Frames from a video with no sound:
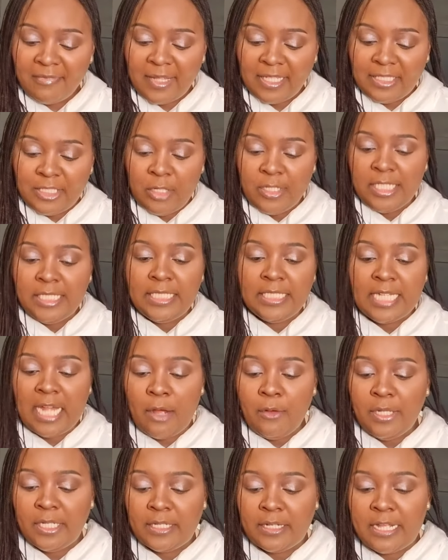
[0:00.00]
So this is
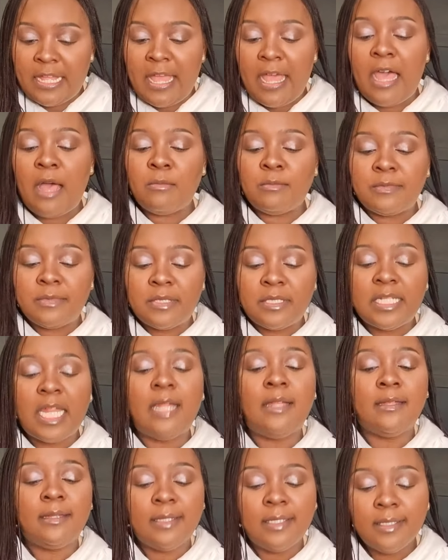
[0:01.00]
how it comes,
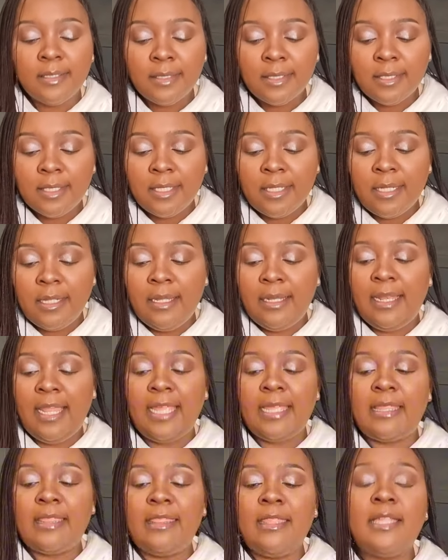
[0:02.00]

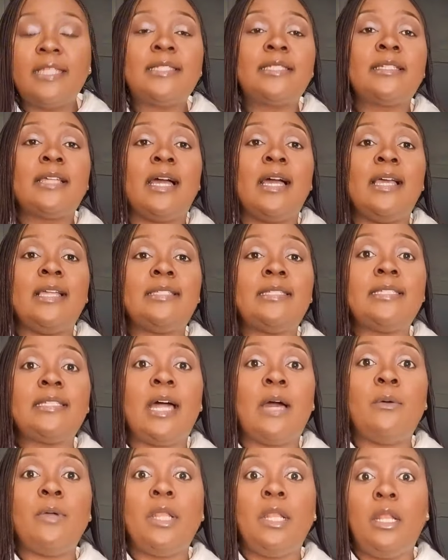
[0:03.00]
like this, guys. This is
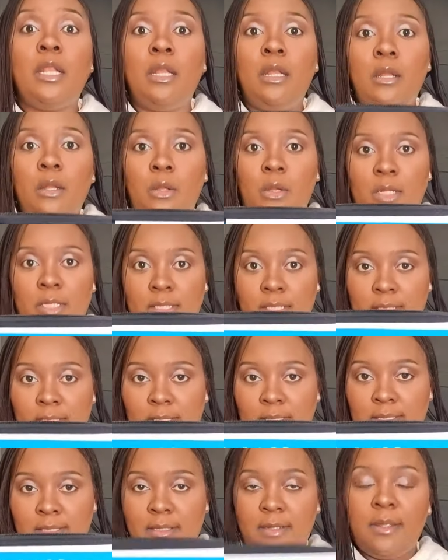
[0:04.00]
how it
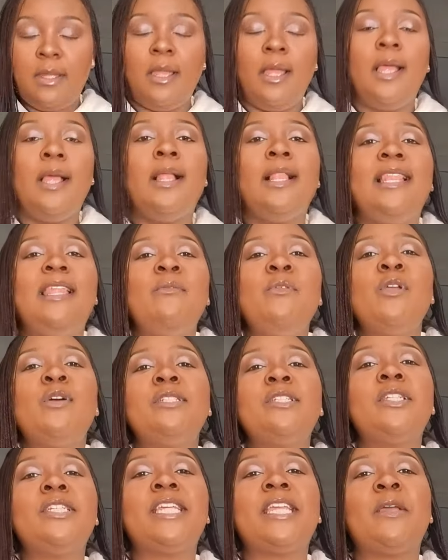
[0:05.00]
looks. Let me
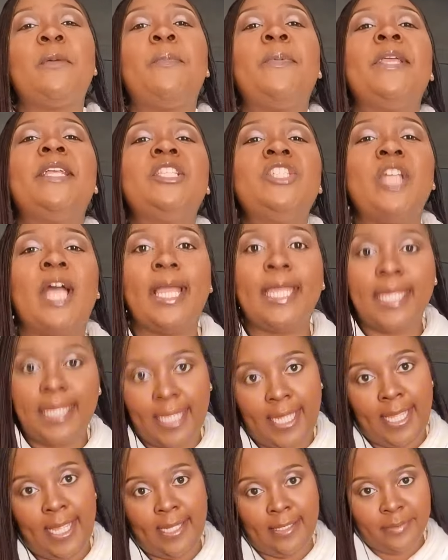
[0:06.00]
also take a picture
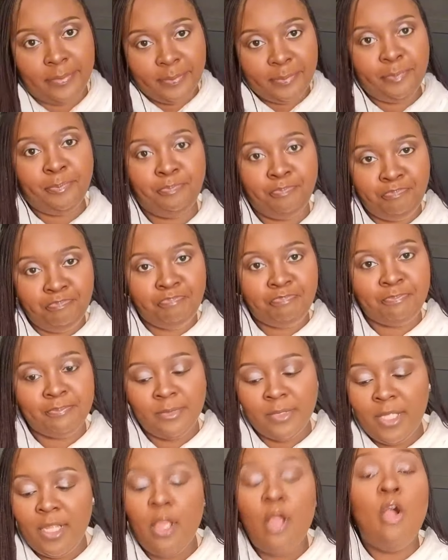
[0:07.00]
again
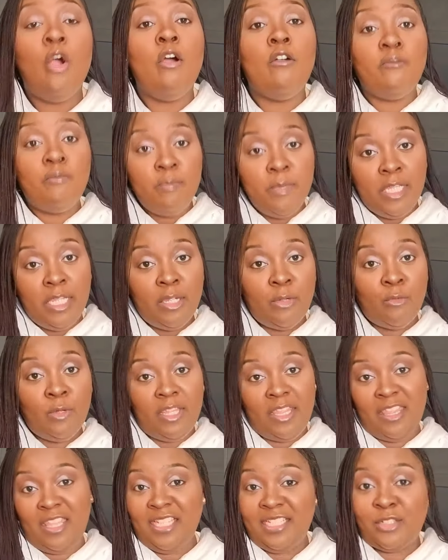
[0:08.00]
of me
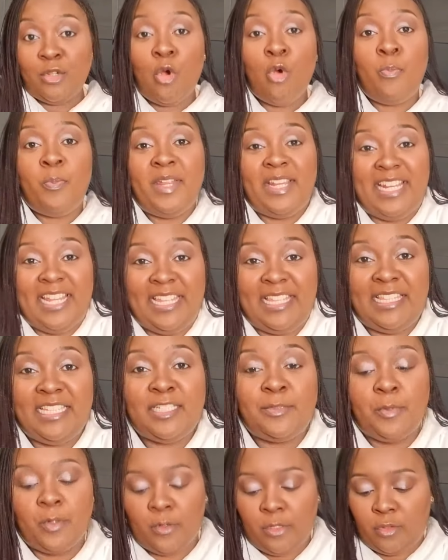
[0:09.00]
with this open like
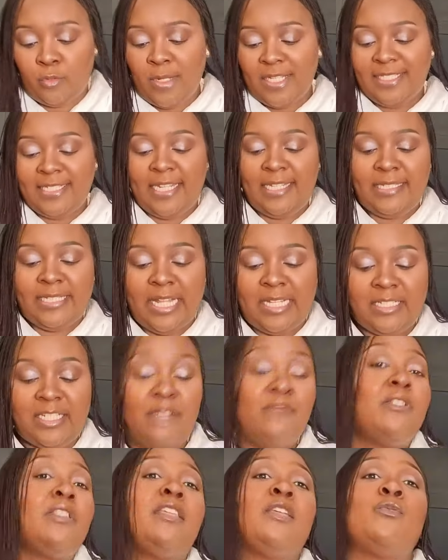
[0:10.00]
this, because once I touch,
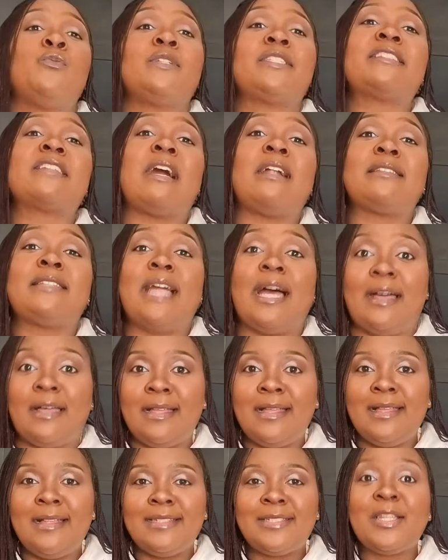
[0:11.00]
everything will scatter.
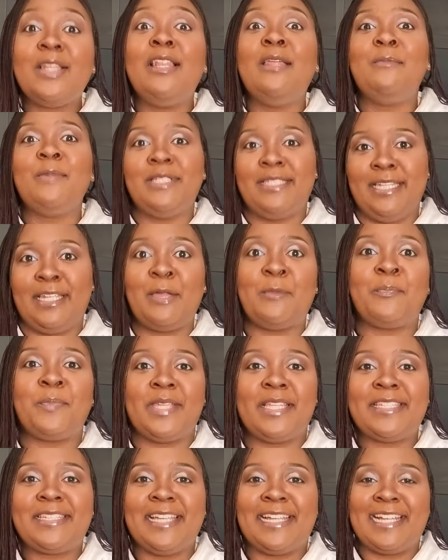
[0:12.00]
So let me take a
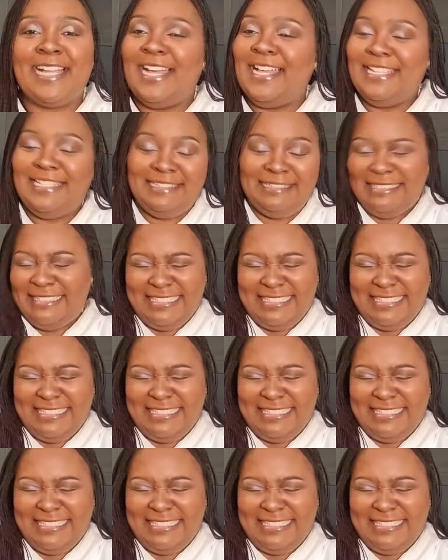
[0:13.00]
picture, guys.